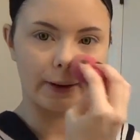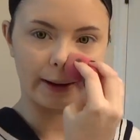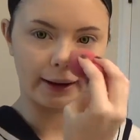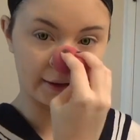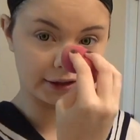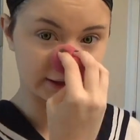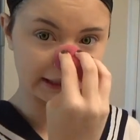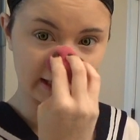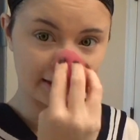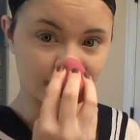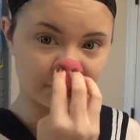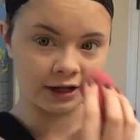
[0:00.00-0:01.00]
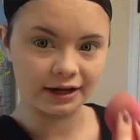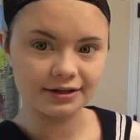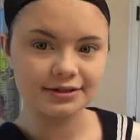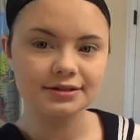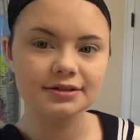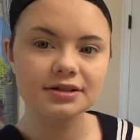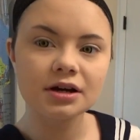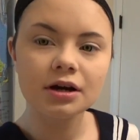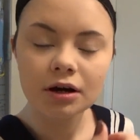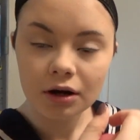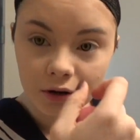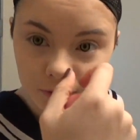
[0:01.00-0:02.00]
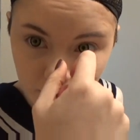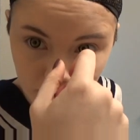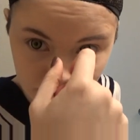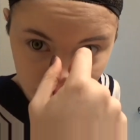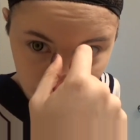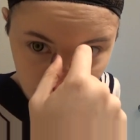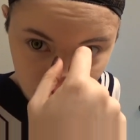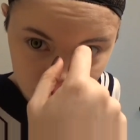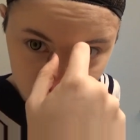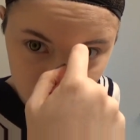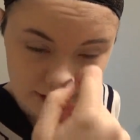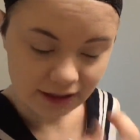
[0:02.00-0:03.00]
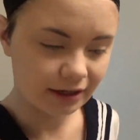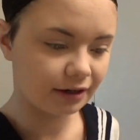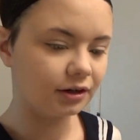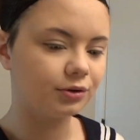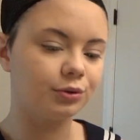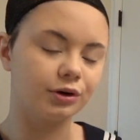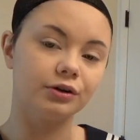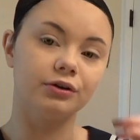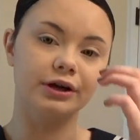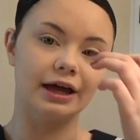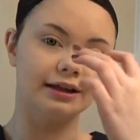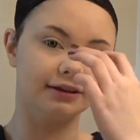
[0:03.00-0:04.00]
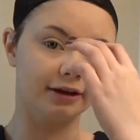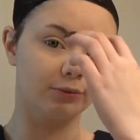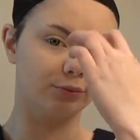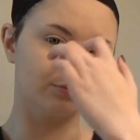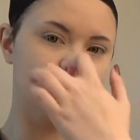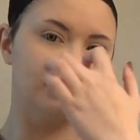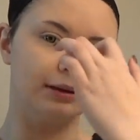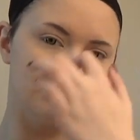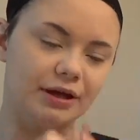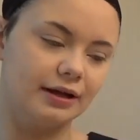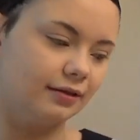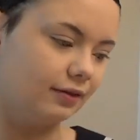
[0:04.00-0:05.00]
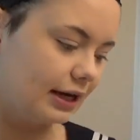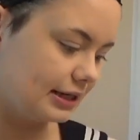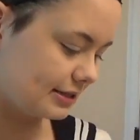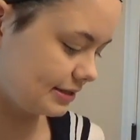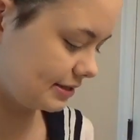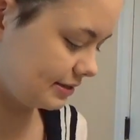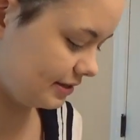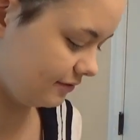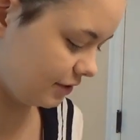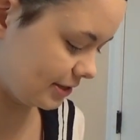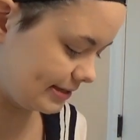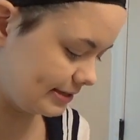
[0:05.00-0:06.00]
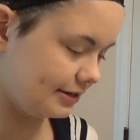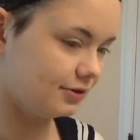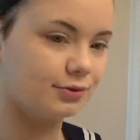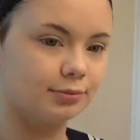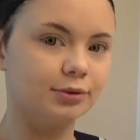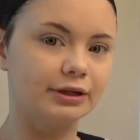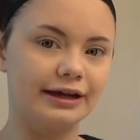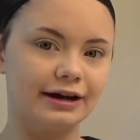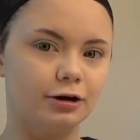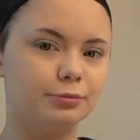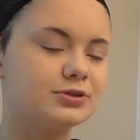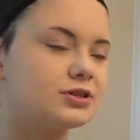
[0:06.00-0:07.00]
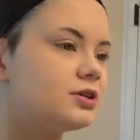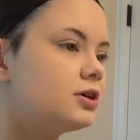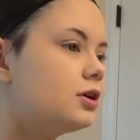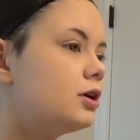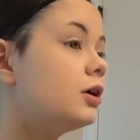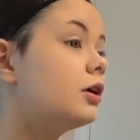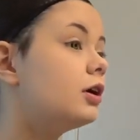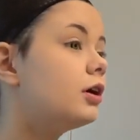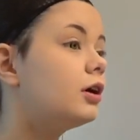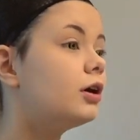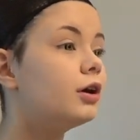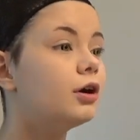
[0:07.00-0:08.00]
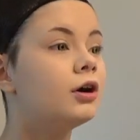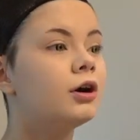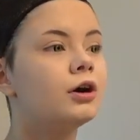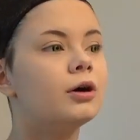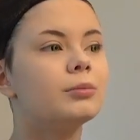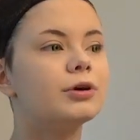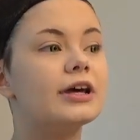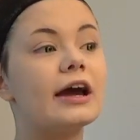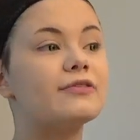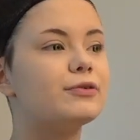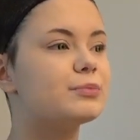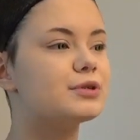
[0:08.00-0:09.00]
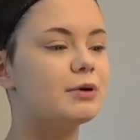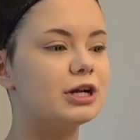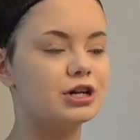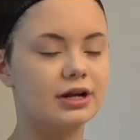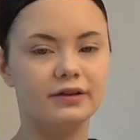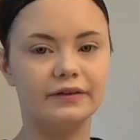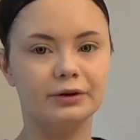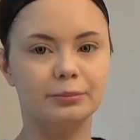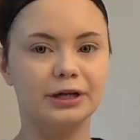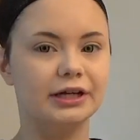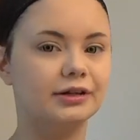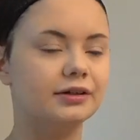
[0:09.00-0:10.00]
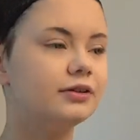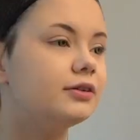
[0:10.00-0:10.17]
and they have glasses, remember to powder right here or you'll get like really big glasses divots. It normally helps protect from smudging a little bit.